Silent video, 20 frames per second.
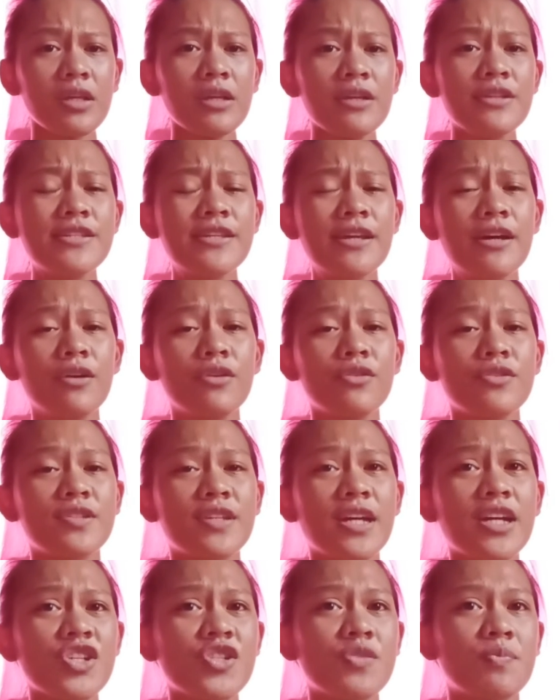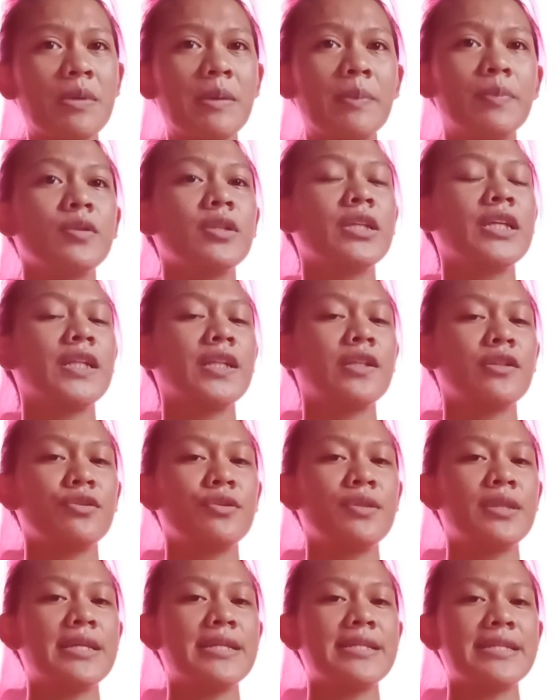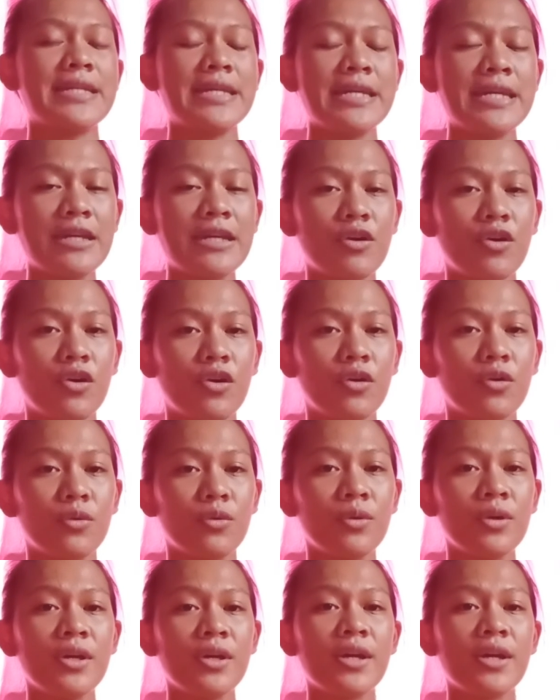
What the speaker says: So such people include the CEO,